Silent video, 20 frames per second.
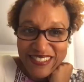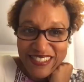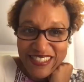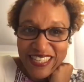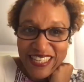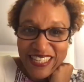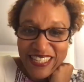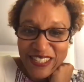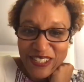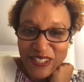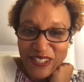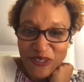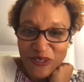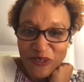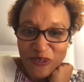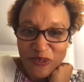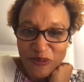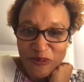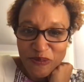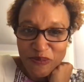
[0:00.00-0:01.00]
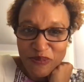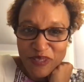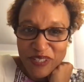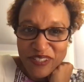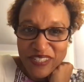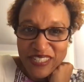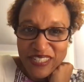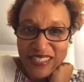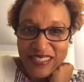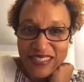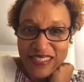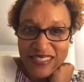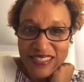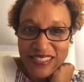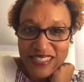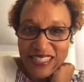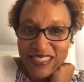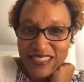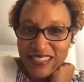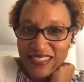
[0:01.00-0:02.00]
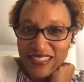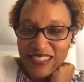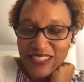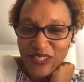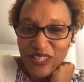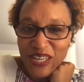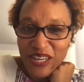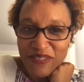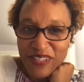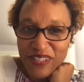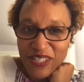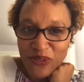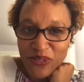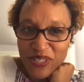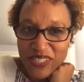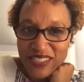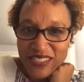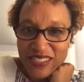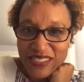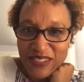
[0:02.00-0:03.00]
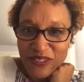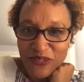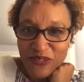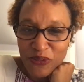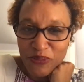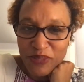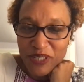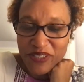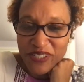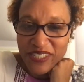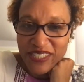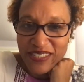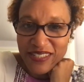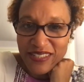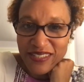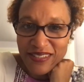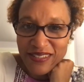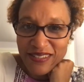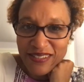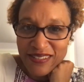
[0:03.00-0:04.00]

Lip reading: Thank you, Marianne. Shanta, do you have any questions for Marianne?